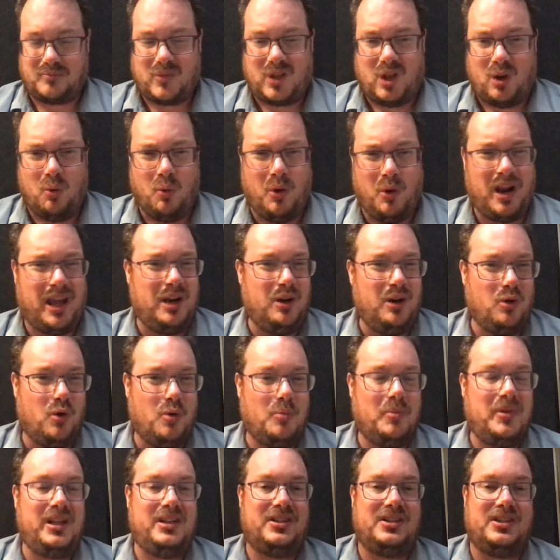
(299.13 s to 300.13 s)
what I
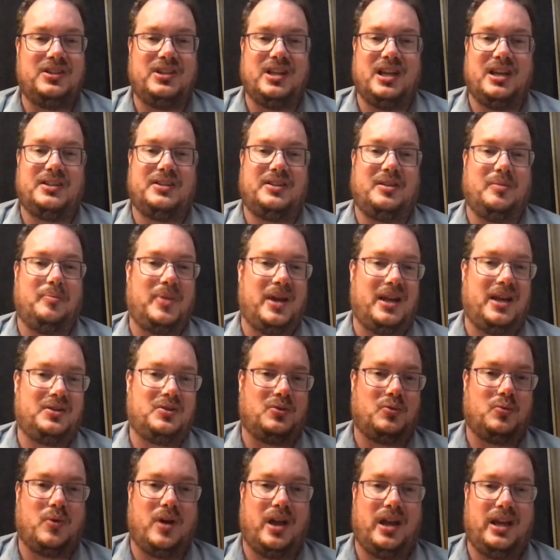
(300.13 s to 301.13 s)
normally suggest the
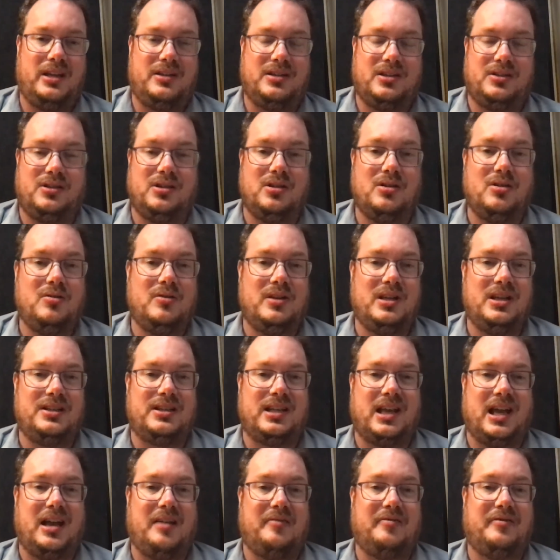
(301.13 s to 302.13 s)
best way to do is
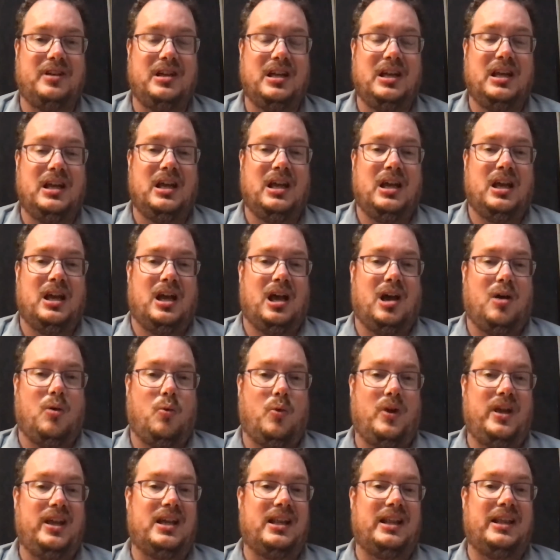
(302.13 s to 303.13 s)
have a
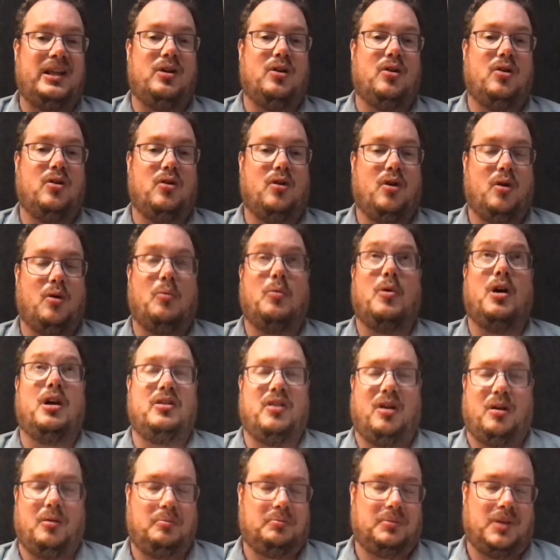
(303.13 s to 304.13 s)
weekly or
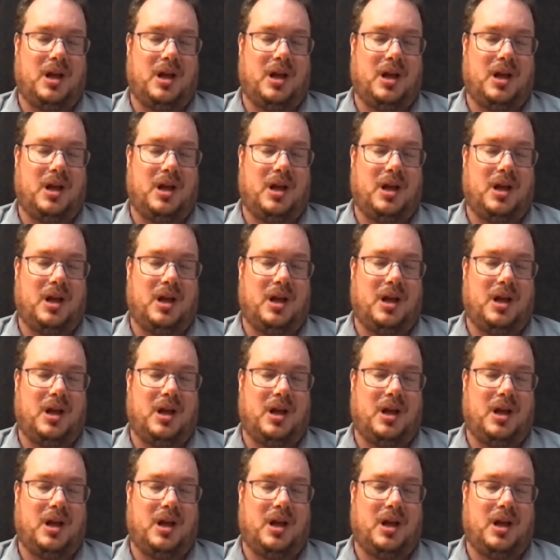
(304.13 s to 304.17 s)
a